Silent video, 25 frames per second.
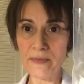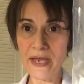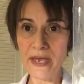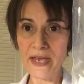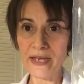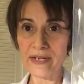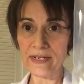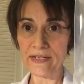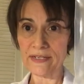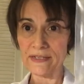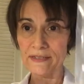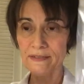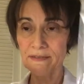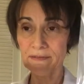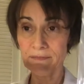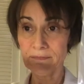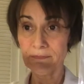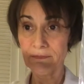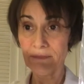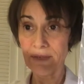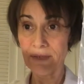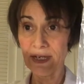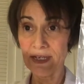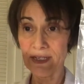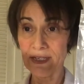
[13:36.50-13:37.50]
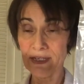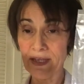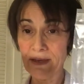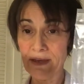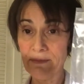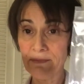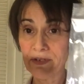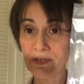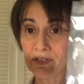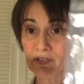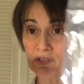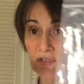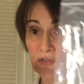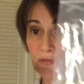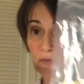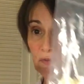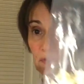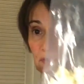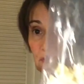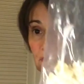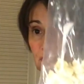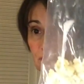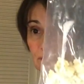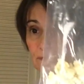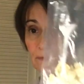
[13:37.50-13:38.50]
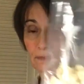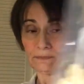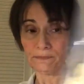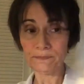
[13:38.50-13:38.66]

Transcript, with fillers: adding my lemon juice.